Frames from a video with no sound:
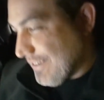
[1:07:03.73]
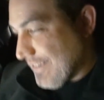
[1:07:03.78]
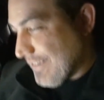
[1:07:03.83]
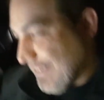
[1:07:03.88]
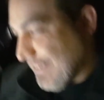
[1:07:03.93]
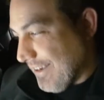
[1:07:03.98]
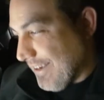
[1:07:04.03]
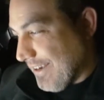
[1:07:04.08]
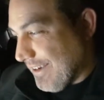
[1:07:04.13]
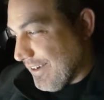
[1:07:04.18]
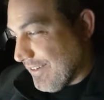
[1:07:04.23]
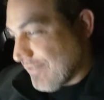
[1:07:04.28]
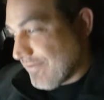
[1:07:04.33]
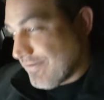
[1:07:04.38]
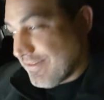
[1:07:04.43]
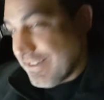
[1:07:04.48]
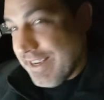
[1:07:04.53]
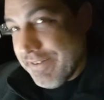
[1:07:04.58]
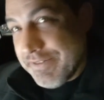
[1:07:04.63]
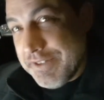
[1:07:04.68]
Yeah,
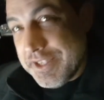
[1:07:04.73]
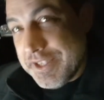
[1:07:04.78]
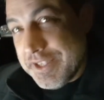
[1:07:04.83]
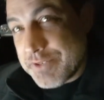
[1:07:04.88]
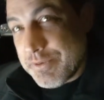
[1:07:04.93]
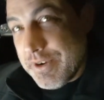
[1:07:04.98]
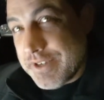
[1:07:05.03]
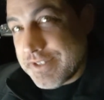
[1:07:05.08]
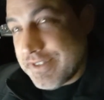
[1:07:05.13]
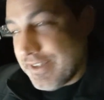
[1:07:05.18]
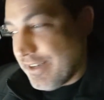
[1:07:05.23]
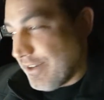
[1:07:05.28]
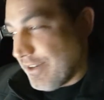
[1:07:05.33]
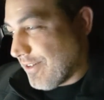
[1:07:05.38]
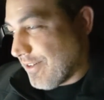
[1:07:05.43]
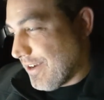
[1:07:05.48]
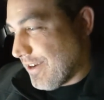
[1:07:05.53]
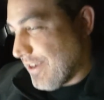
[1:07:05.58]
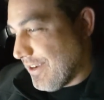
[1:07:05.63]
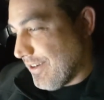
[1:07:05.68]
everything's rusty in
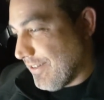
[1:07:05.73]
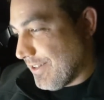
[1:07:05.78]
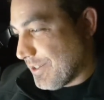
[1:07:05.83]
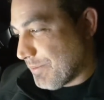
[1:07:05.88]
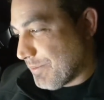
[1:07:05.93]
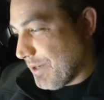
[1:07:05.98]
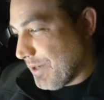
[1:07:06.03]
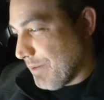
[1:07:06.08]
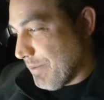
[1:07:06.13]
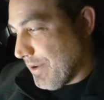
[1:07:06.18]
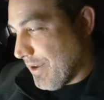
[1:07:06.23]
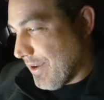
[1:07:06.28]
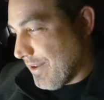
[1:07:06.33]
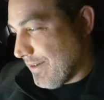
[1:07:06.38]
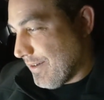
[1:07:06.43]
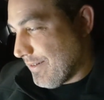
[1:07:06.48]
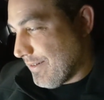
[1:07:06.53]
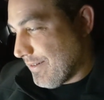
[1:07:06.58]
Ohio. That's pretty bad.